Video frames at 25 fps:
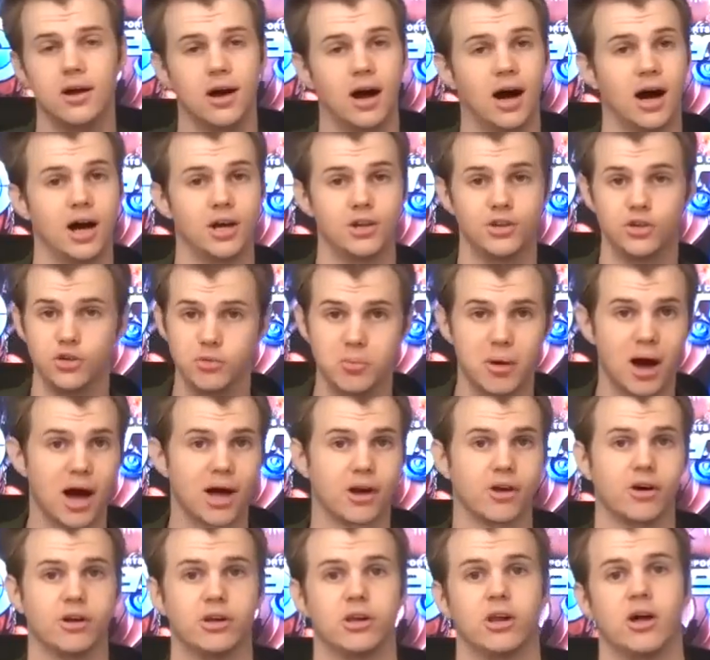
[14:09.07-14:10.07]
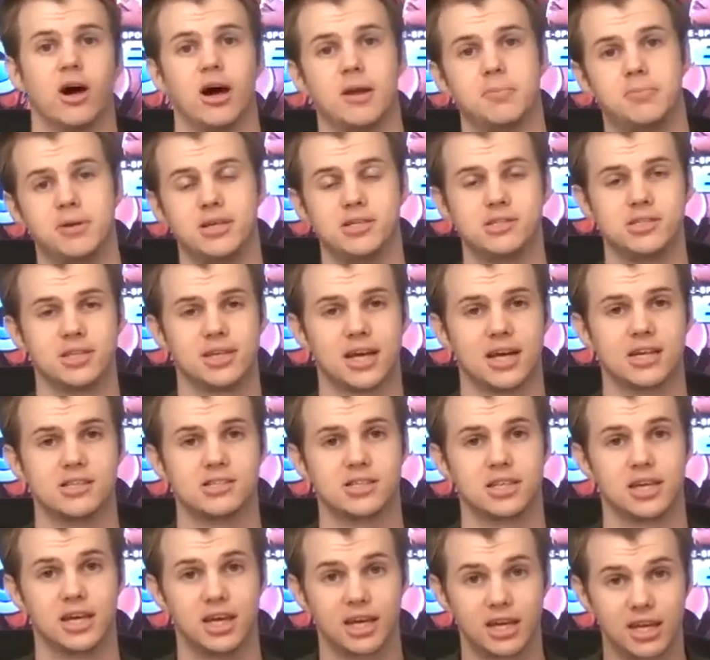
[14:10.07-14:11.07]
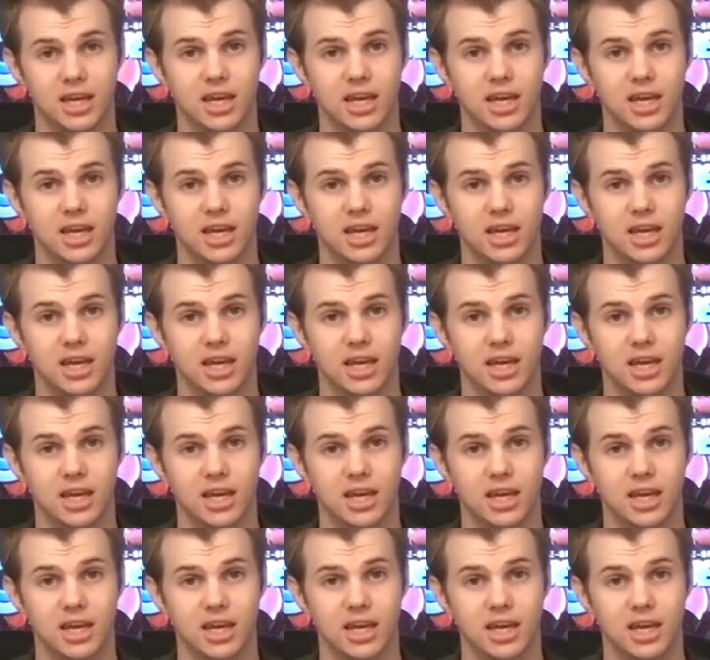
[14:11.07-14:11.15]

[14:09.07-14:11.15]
UMart Online, PC Case Gear.